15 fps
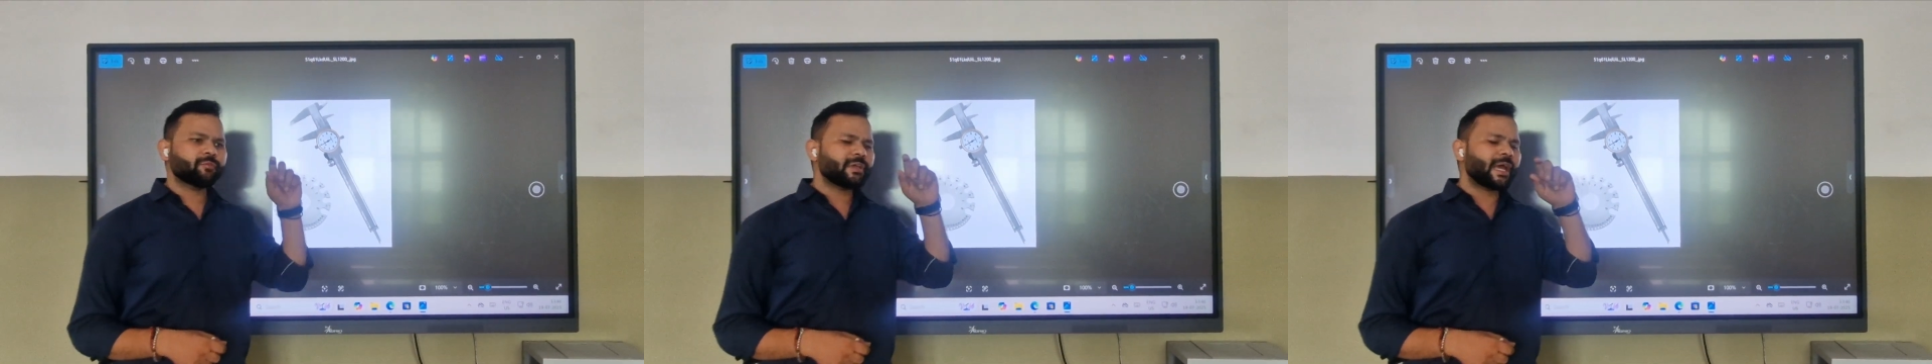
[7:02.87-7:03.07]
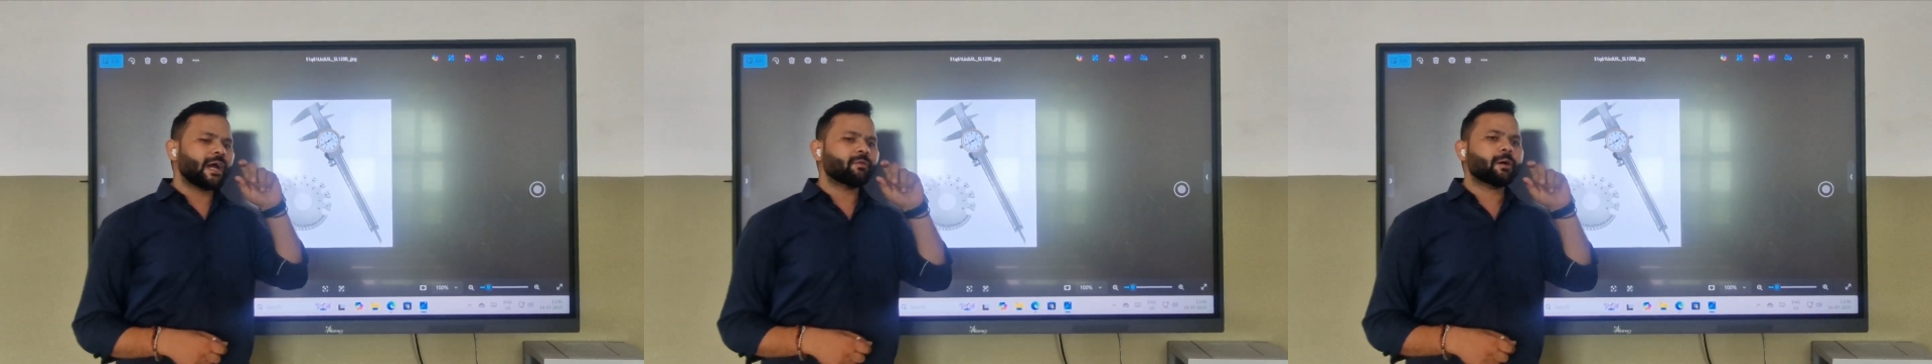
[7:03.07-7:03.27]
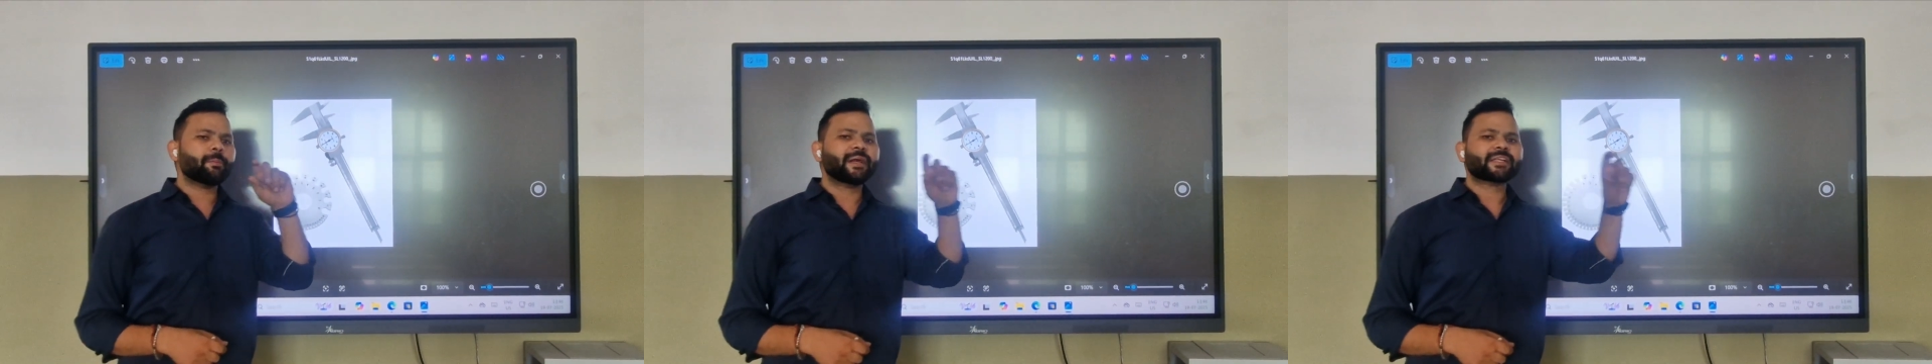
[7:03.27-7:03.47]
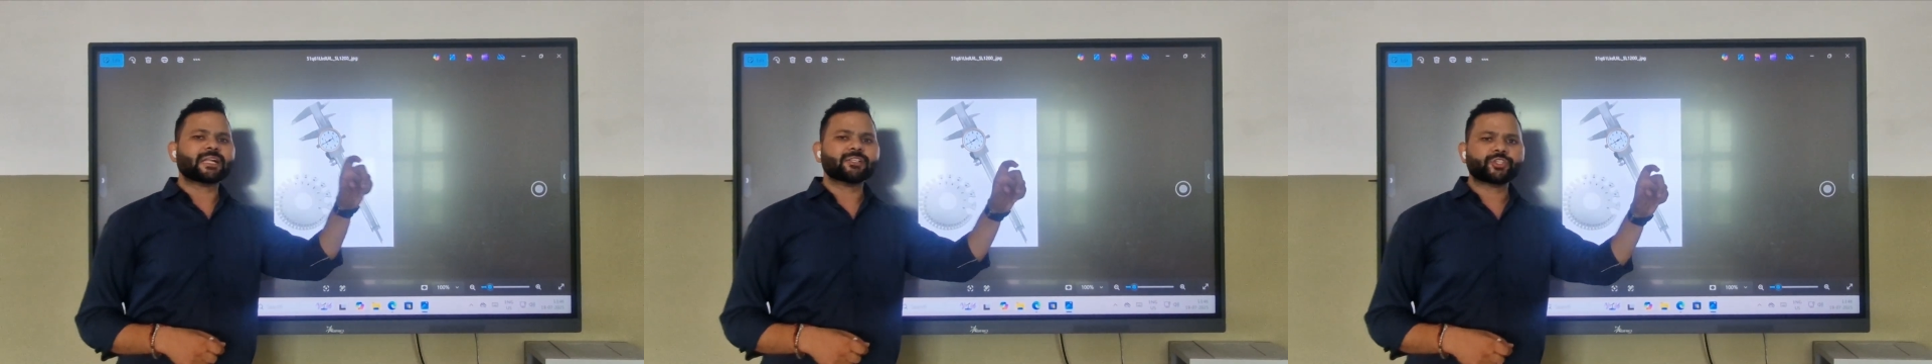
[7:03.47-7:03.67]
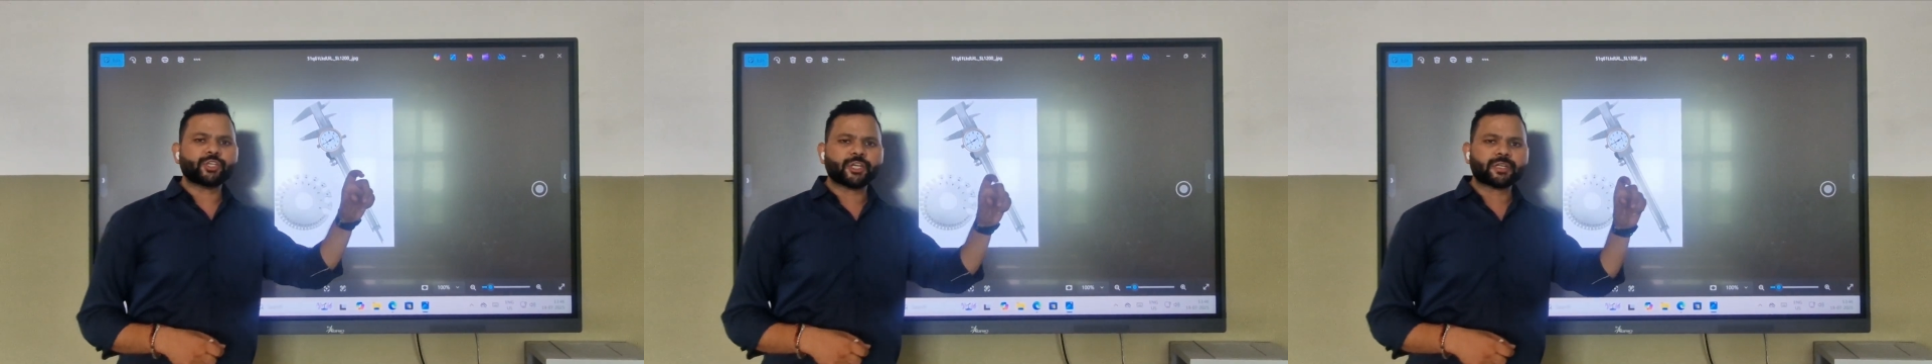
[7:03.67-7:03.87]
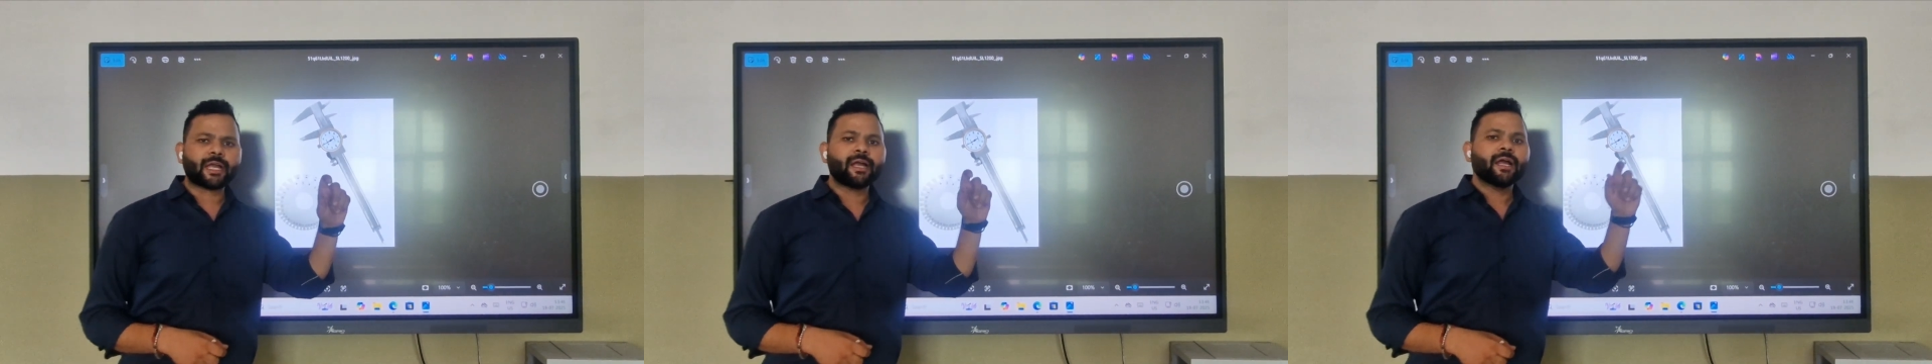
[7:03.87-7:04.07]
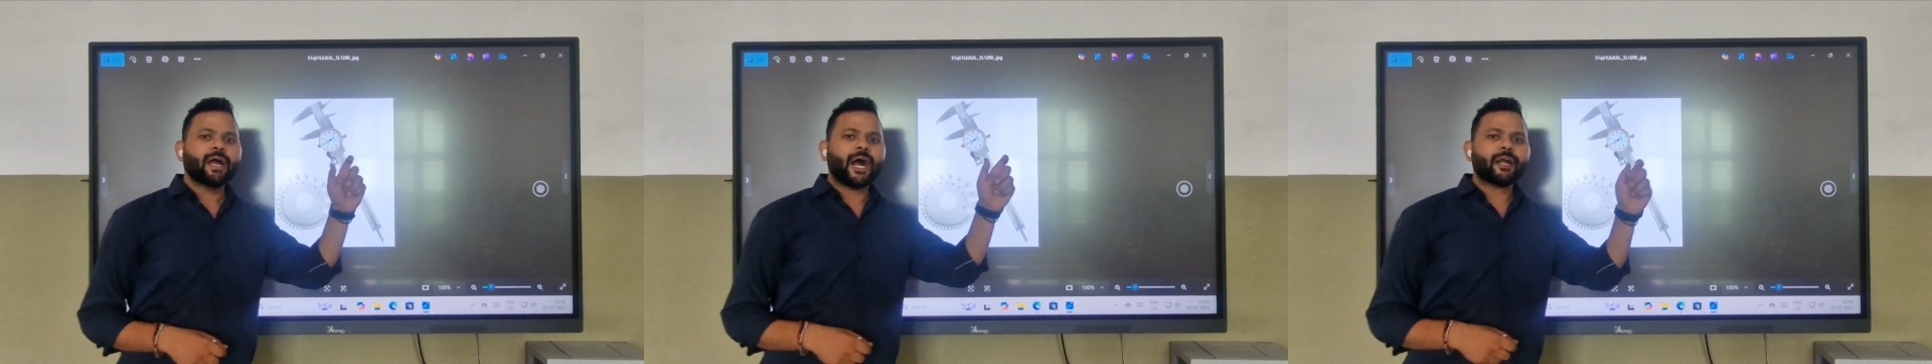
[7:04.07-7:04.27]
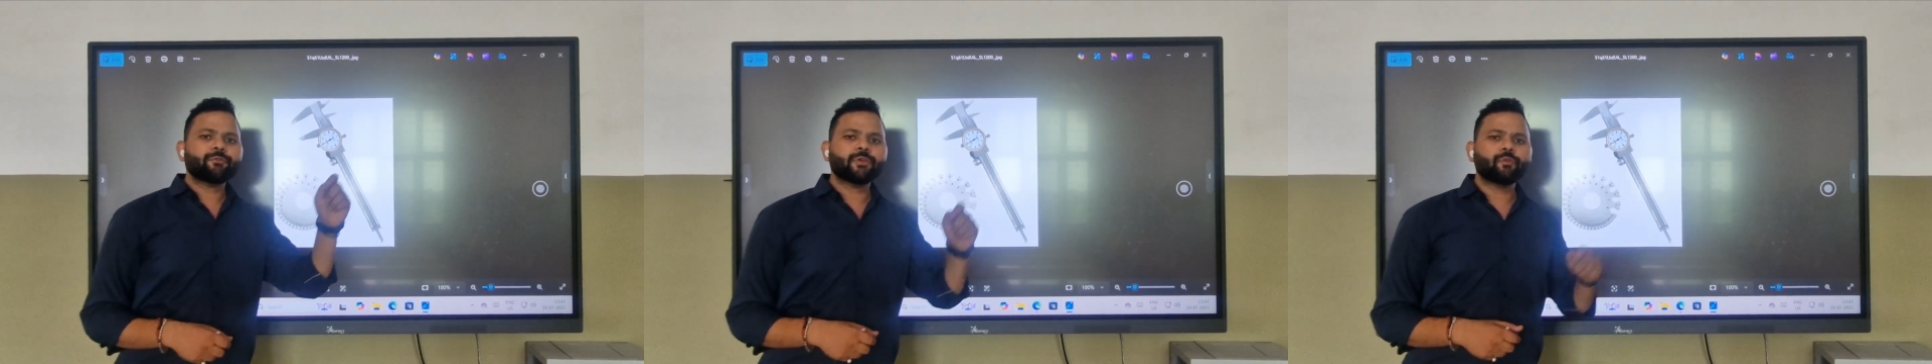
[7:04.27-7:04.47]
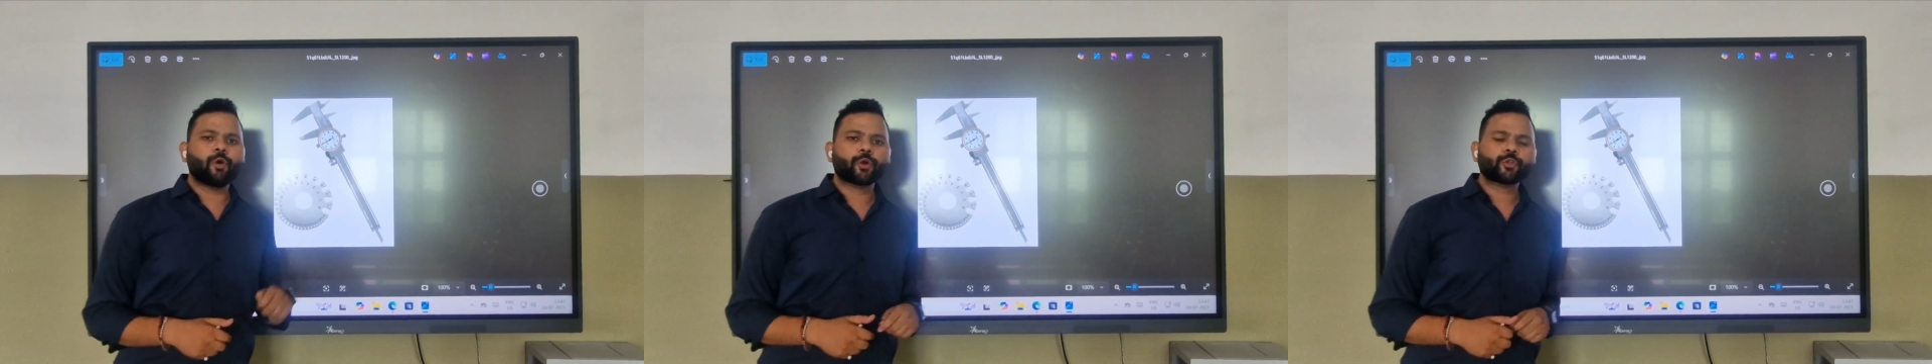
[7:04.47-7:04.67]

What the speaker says: we have a metal sheet and we